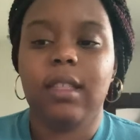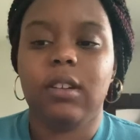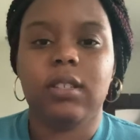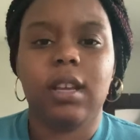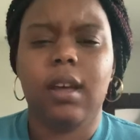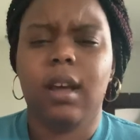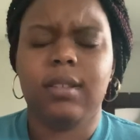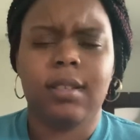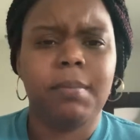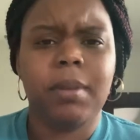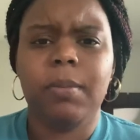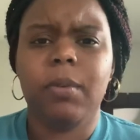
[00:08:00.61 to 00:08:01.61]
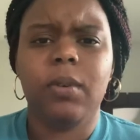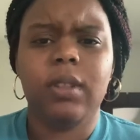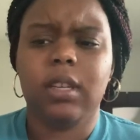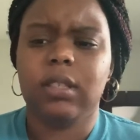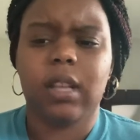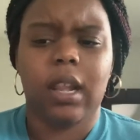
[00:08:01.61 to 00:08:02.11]
there's
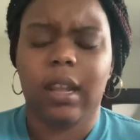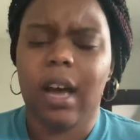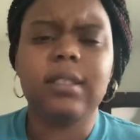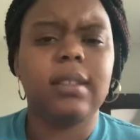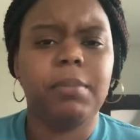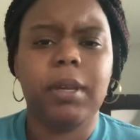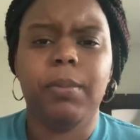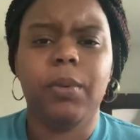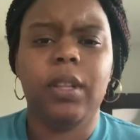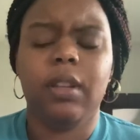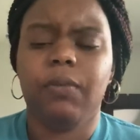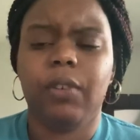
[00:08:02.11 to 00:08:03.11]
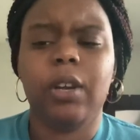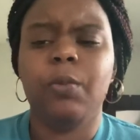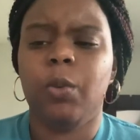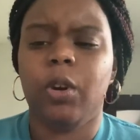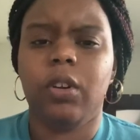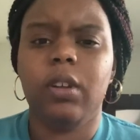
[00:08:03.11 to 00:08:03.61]
lots of people in the freaking
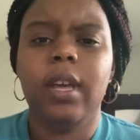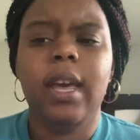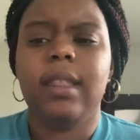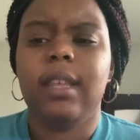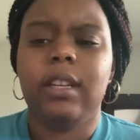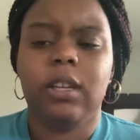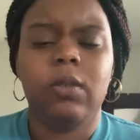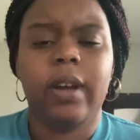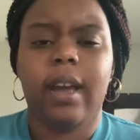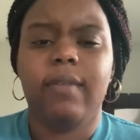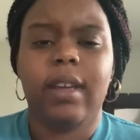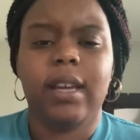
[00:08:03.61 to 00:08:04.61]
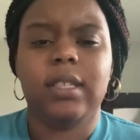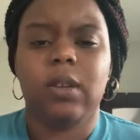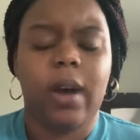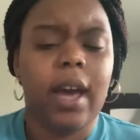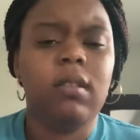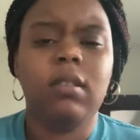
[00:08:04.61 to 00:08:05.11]
world that don't have that.
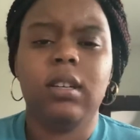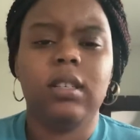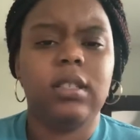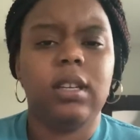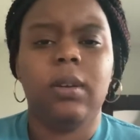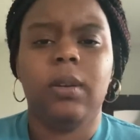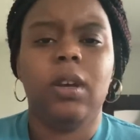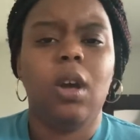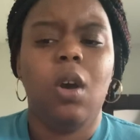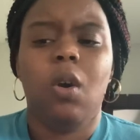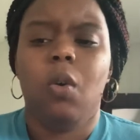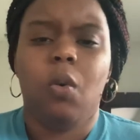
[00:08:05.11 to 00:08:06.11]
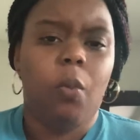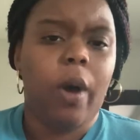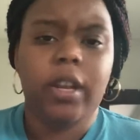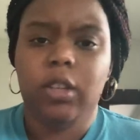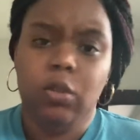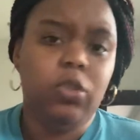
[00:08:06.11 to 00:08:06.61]
So I don't understand
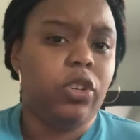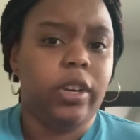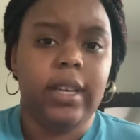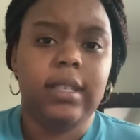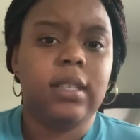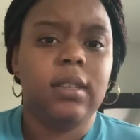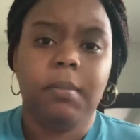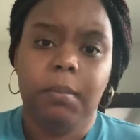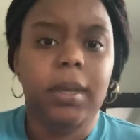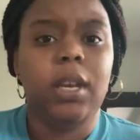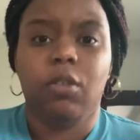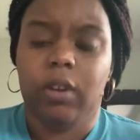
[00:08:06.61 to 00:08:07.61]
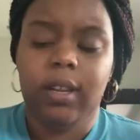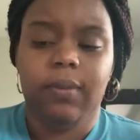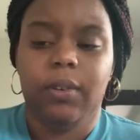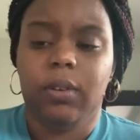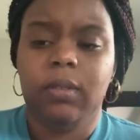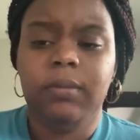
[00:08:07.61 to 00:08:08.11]
why you stress. Be
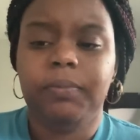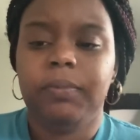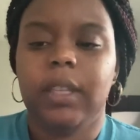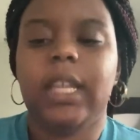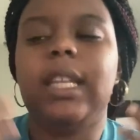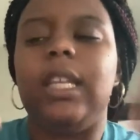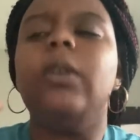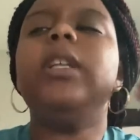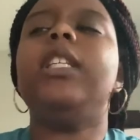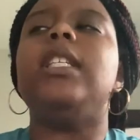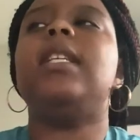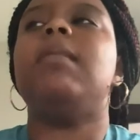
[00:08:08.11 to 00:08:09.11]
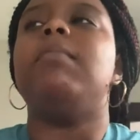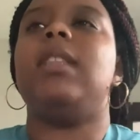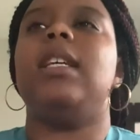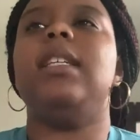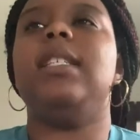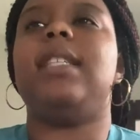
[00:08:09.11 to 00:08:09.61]
grateful. Like there were just some
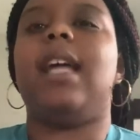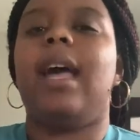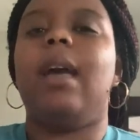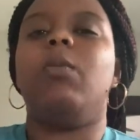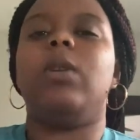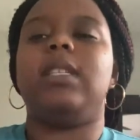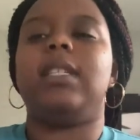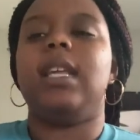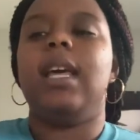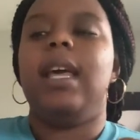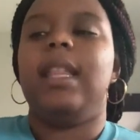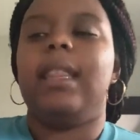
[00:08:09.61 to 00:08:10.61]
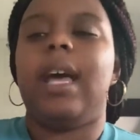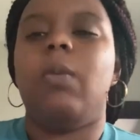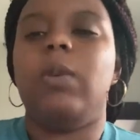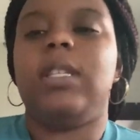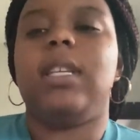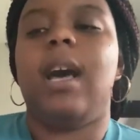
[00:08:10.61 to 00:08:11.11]
things that was
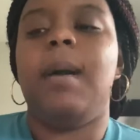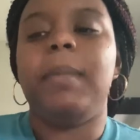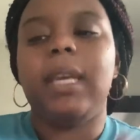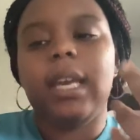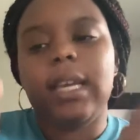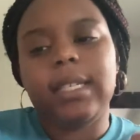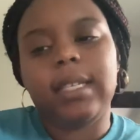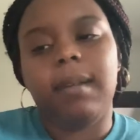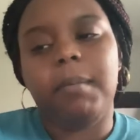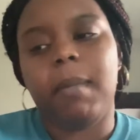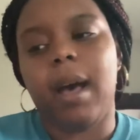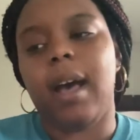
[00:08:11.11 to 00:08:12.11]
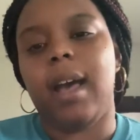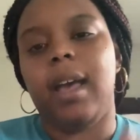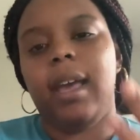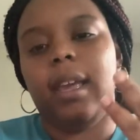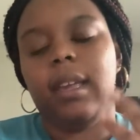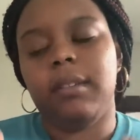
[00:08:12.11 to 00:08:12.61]
coming into
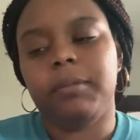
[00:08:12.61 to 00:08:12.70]
my